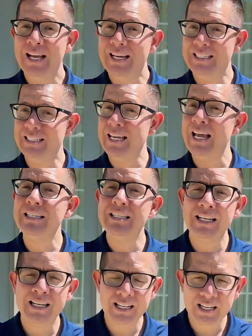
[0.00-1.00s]
assess
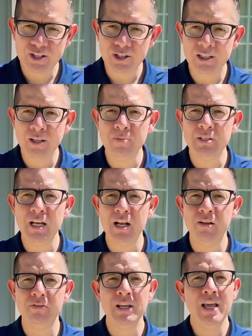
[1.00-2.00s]
the condition
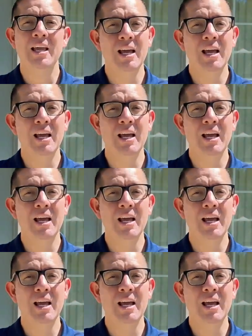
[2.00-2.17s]
themselves,